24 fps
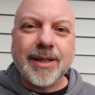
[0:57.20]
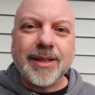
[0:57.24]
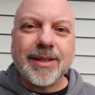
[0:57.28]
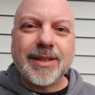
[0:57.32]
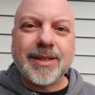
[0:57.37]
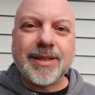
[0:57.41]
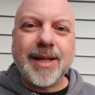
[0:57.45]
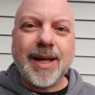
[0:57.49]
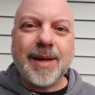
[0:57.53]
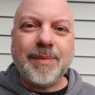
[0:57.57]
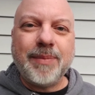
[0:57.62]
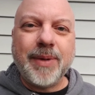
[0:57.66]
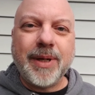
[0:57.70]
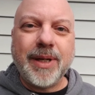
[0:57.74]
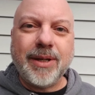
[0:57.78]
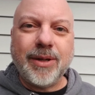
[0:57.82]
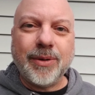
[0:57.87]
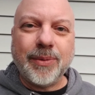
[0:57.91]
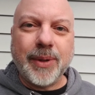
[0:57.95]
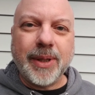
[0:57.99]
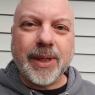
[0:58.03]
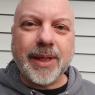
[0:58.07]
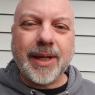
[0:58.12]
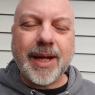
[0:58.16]
step
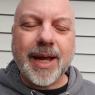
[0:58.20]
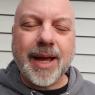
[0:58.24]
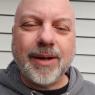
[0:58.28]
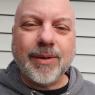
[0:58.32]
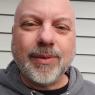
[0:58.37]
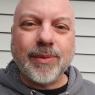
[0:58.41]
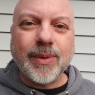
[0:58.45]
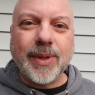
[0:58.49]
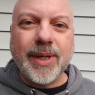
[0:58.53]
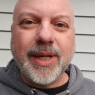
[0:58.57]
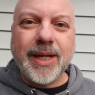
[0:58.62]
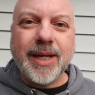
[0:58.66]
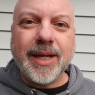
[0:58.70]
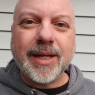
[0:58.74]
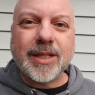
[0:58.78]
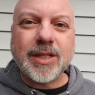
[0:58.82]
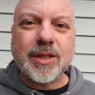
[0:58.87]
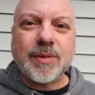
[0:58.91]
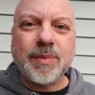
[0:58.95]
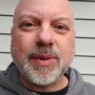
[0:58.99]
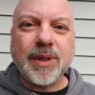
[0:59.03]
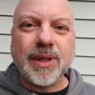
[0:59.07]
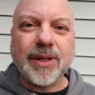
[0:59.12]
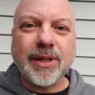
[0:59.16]
into it, and
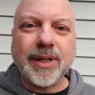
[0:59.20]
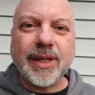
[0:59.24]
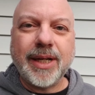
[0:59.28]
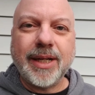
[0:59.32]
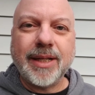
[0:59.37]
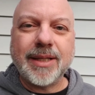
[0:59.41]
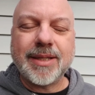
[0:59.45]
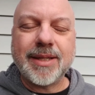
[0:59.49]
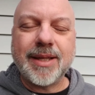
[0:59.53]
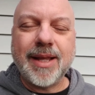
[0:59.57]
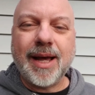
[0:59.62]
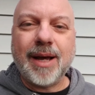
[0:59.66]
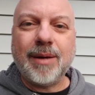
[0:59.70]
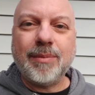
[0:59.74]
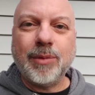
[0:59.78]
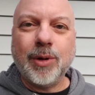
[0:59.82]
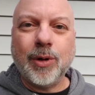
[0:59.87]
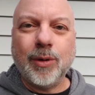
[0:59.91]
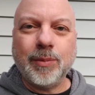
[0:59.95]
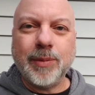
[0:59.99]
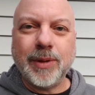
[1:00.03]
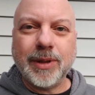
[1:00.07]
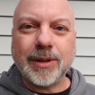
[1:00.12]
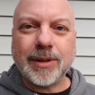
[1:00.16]
re-experience that
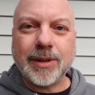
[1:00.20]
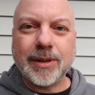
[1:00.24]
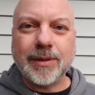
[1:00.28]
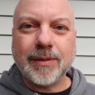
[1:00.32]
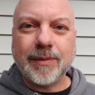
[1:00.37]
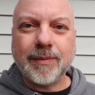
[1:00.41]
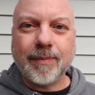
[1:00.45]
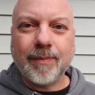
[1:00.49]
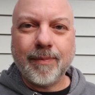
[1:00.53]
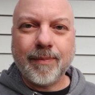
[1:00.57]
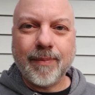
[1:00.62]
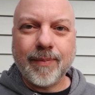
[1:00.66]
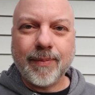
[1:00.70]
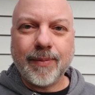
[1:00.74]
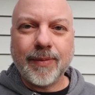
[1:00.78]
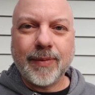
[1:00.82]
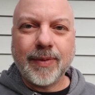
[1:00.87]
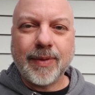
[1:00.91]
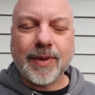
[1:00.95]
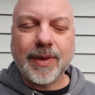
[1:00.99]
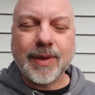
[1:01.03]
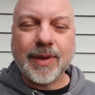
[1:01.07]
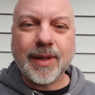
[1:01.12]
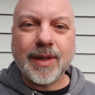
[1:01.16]
moment.
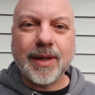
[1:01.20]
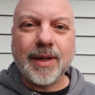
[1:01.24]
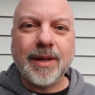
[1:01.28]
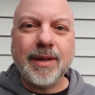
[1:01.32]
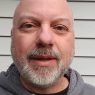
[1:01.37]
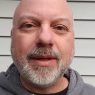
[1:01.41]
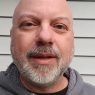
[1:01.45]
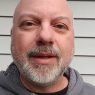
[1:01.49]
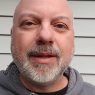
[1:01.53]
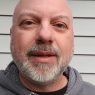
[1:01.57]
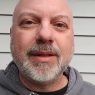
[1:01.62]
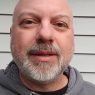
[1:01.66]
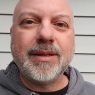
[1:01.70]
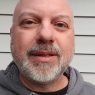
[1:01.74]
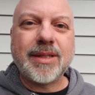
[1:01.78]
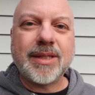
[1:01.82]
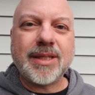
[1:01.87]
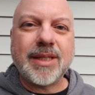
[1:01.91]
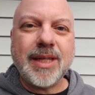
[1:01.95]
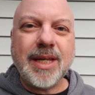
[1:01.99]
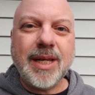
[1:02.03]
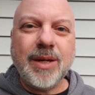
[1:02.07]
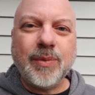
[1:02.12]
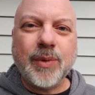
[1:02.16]

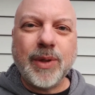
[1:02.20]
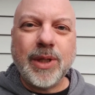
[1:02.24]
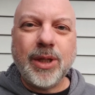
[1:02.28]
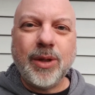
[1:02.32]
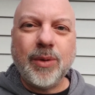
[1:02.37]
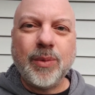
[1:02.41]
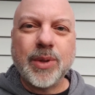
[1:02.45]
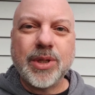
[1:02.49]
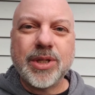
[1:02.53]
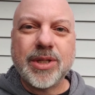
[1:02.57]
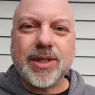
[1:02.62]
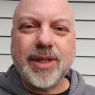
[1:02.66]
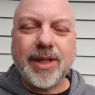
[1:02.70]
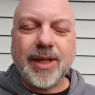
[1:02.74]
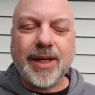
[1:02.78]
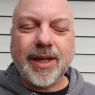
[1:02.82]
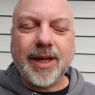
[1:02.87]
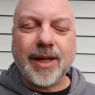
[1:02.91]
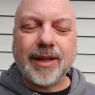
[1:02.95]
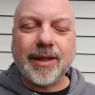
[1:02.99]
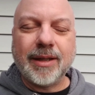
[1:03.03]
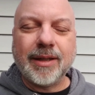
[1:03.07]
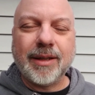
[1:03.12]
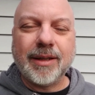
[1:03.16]
See what you were
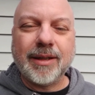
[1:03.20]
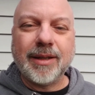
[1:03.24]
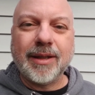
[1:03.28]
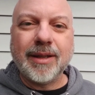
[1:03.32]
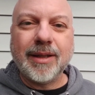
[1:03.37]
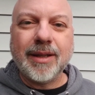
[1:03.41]
seeing,